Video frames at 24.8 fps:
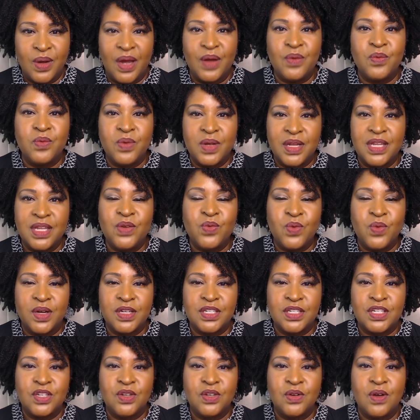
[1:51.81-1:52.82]
I really want
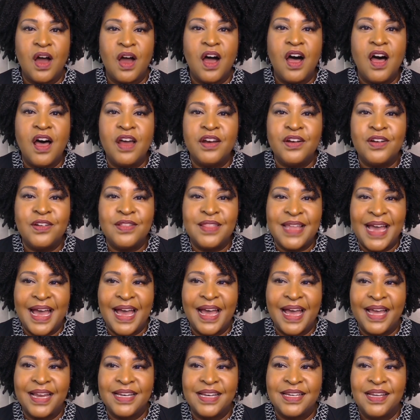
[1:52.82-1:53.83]
to honor
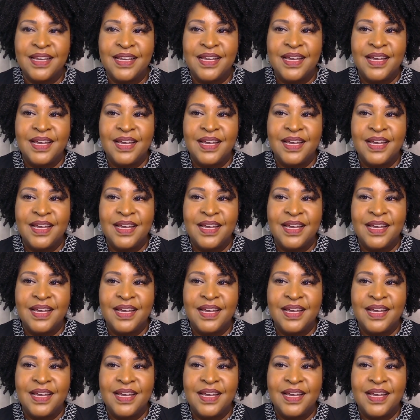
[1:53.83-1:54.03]
that